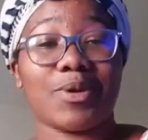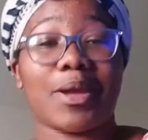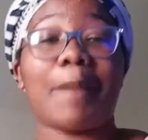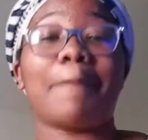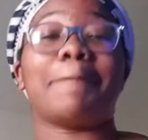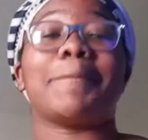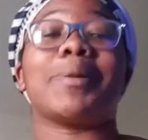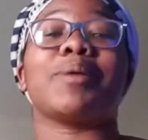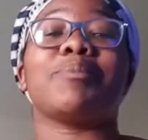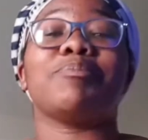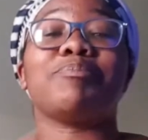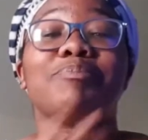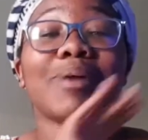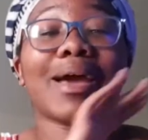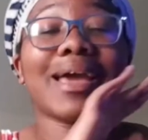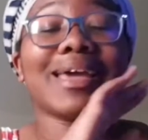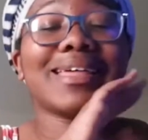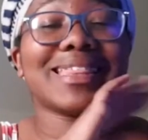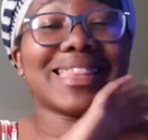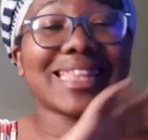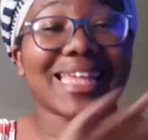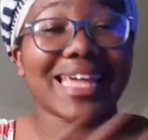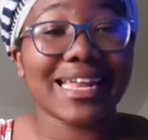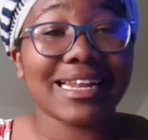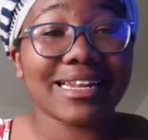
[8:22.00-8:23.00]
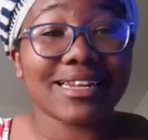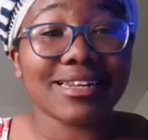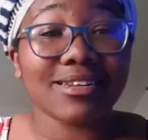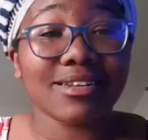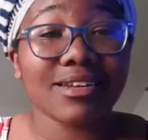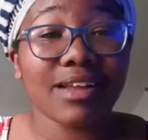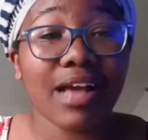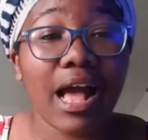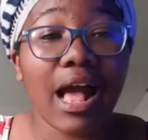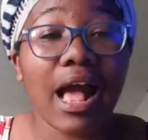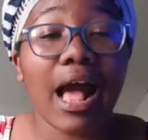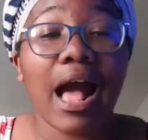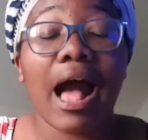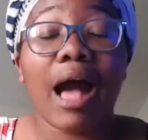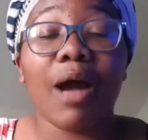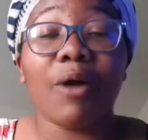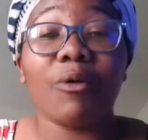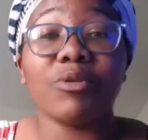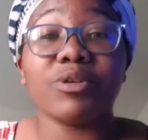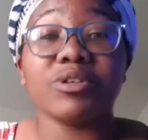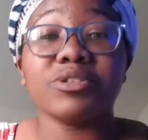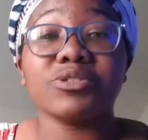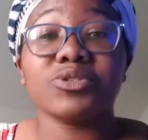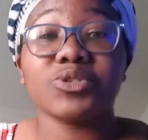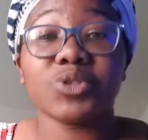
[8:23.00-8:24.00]
way. But by then, I
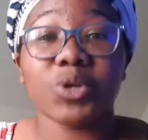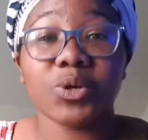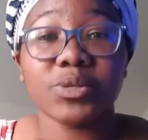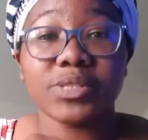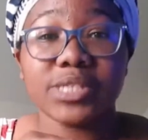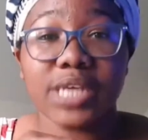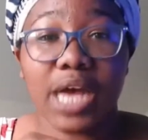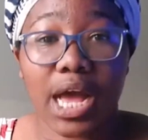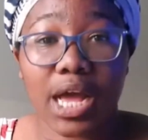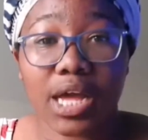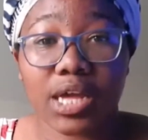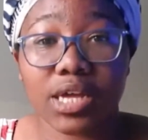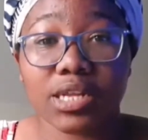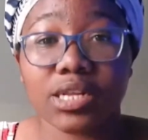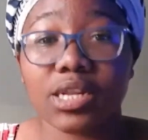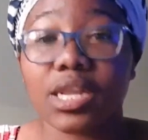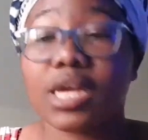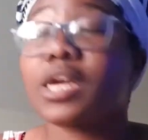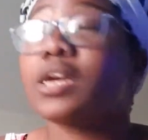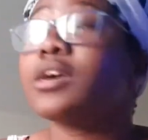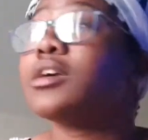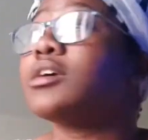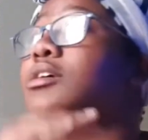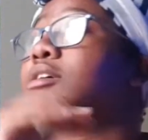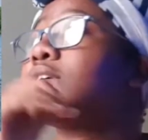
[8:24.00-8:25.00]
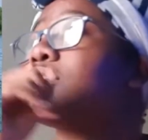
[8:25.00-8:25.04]
was so tired. Like,